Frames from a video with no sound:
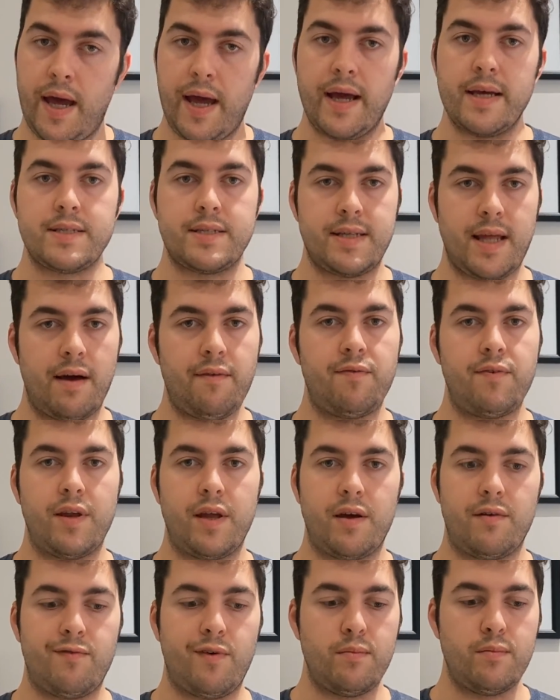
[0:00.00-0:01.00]
it's
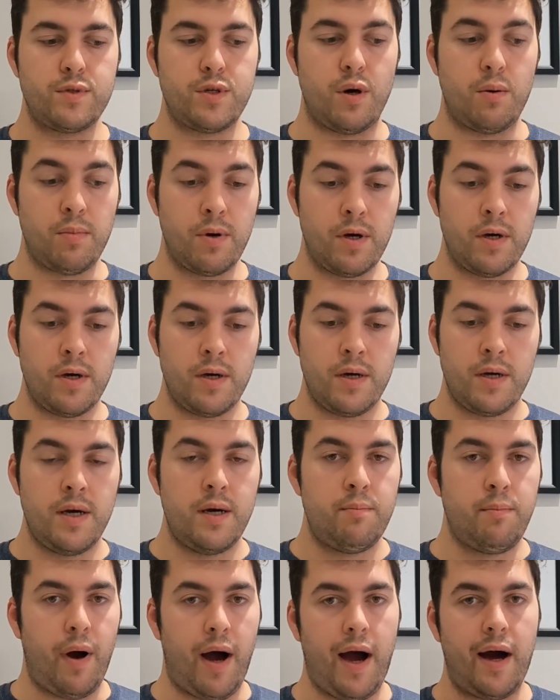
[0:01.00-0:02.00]
definitely a thumbs up.
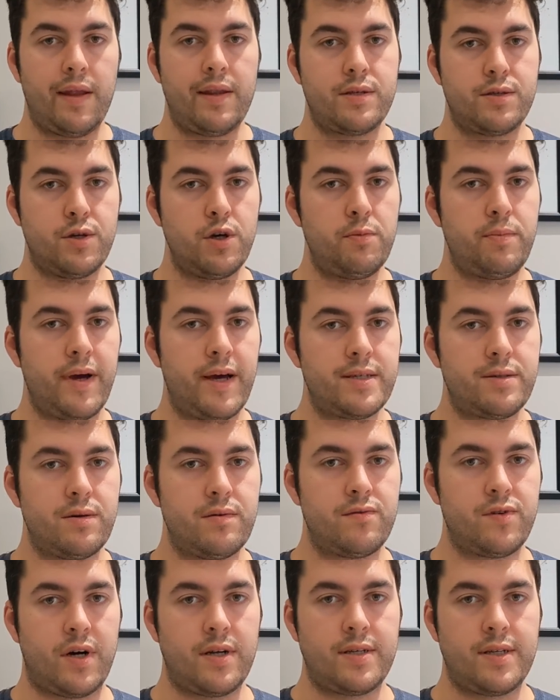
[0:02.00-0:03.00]
But out of the two beers
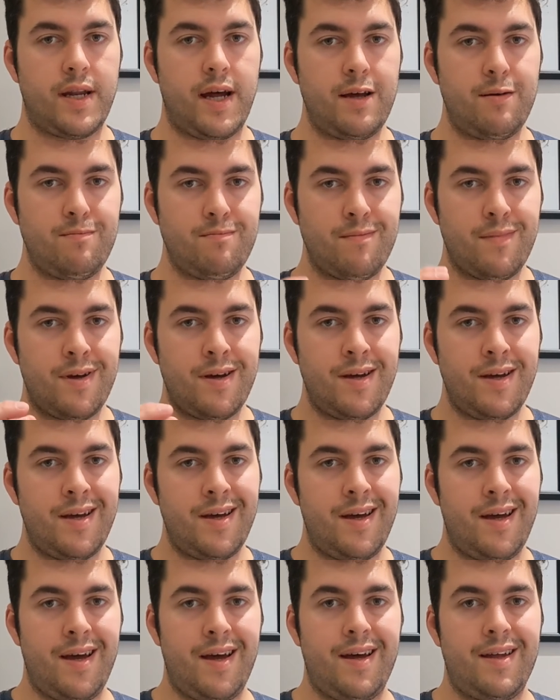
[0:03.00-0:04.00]
that we tried today,
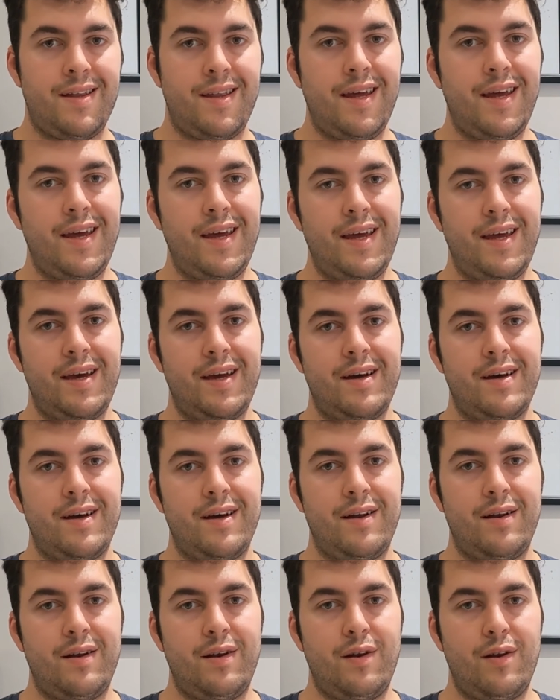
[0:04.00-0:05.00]
the
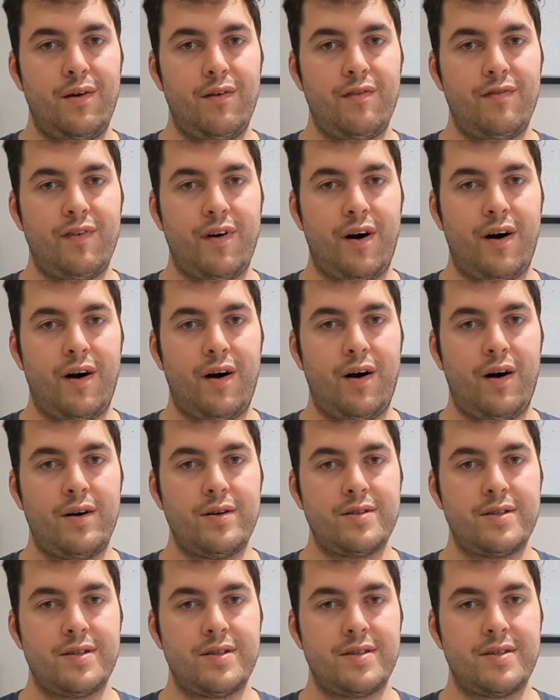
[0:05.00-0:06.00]
Love
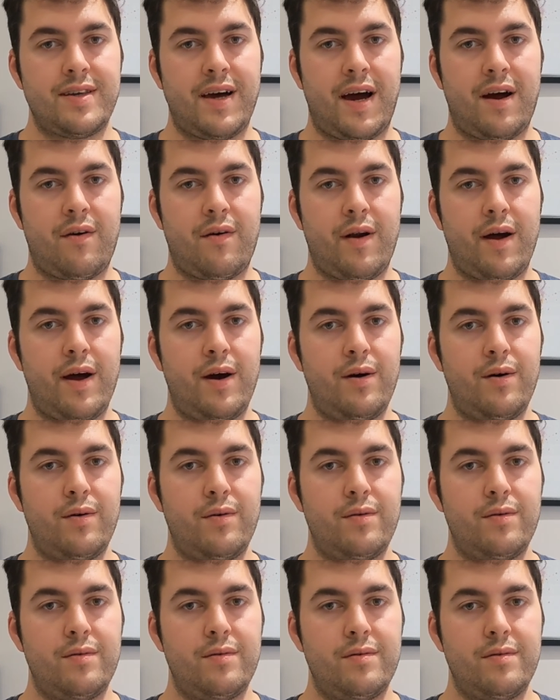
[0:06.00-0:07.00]
Hearts Sour
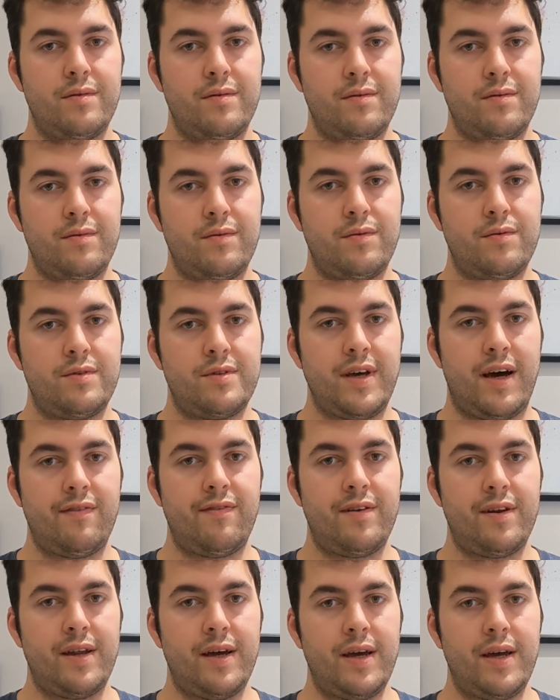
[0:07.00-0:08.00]
Ale will
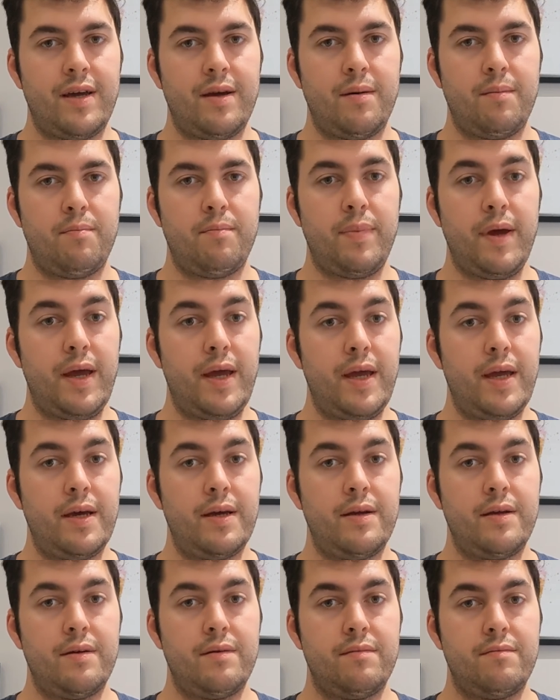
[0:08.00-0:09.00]
definitely
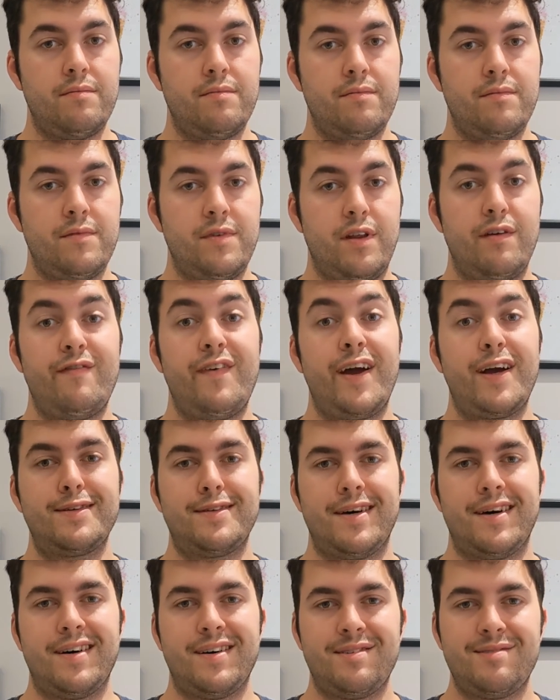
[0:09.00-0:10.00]
be the
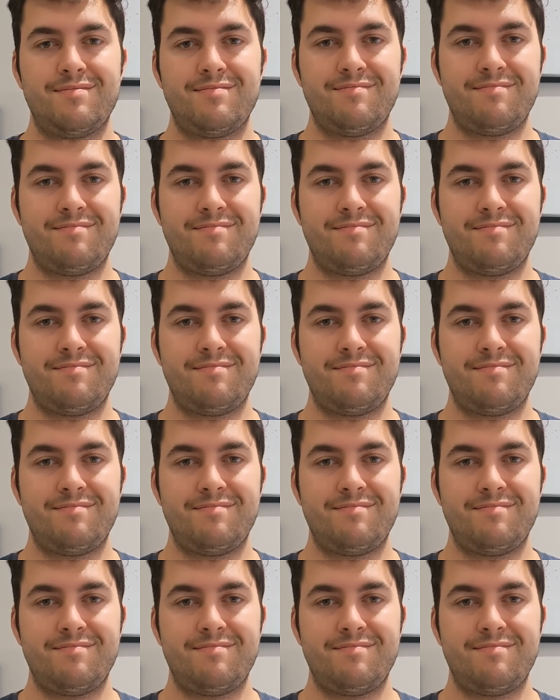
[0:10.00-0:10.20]
victor.